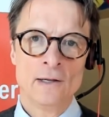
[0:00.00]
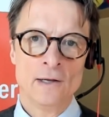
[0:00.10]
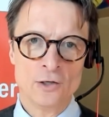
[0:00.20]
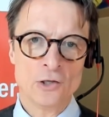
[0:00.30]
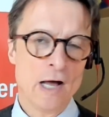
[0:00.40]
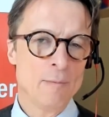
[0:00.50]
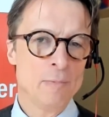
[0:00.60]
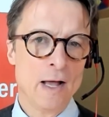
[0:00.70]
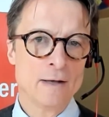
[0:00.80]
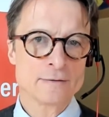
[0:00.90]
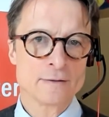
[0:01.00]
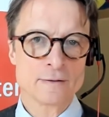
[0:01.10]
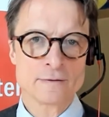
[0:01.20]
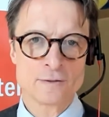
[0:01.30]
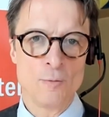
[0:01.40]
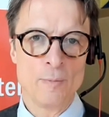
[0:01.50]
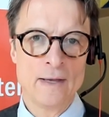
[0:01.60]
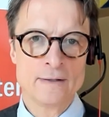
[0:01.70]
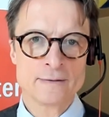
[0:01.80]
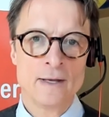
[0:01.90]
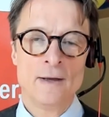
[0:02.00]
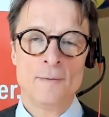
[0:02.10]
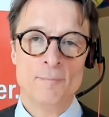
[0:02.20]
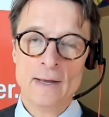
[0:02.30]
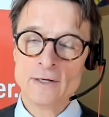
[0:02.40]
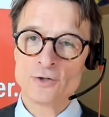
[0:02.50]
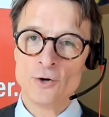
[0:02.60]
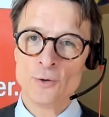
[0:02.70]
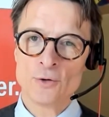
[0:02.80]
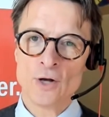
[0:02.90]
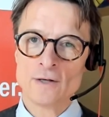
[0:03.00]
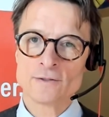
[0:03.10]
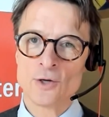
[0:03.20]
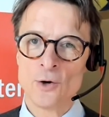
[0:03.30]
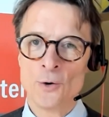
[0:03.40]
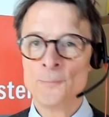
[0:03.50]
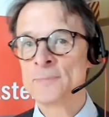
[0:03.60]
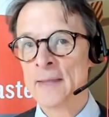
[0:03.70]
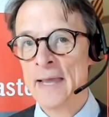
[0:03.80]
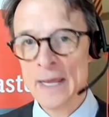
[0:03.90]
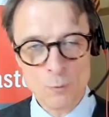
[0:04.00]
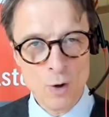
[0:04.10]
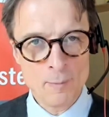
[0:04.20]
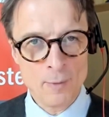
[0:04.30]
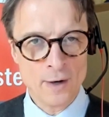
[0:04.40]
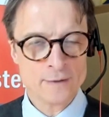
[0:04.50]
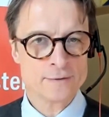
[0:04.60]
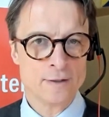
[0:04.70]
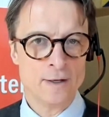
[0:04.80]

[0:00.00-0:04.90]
Uh, Loblaws, Sobeys, Metro, Costco, and Walmart.